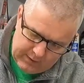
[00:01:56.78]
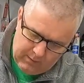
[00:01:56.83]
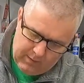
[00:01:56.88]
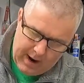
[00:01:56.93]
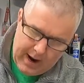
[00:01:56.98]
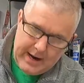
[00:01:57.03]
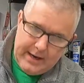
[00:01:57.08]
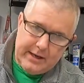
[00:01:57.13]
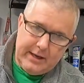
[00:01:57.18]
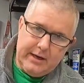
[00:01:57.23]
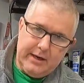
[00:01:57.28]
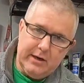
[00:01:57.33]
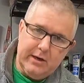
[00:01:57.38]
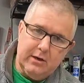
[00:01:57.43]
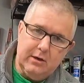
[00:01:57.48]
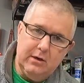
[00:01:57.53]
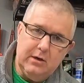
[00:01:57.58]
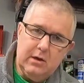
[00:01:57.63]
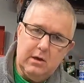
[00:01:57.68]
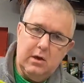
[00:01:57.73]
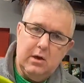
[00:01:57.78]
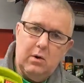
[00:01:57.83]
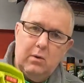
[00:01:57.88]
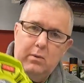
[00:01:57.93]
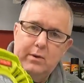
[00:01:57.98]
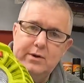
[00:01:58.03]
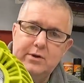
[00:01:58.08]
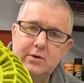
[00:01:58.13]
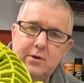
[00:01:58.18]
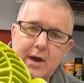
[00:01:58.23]
right here,
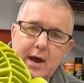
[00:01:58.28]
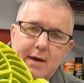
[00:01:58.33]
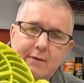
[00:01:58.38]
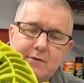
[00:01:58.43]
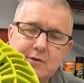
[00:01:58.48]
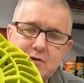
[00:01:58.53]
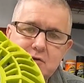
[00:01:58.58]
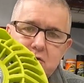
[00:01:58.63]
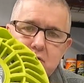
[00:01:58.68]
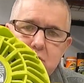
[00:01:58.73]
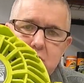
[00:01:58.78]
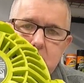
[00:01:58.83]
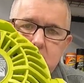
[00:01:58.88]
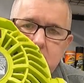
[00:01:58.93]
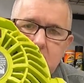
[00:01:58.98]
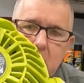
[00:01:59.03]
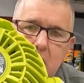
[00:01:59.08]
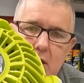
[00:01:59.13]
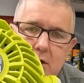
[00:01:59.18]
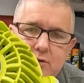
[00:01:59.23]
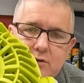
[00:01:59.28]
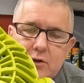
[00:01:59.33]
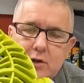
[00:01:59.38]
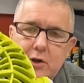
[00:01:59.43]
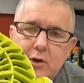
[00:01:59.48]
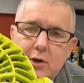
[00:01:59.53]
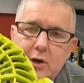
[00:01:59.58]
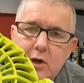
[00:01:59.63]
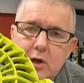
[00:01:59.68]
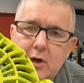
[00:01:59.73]
we do have the two plugs so that
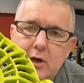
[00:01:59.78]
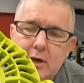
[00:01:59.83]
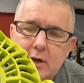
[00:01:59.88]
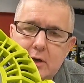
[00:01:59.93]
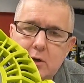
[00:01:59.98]
you can hook it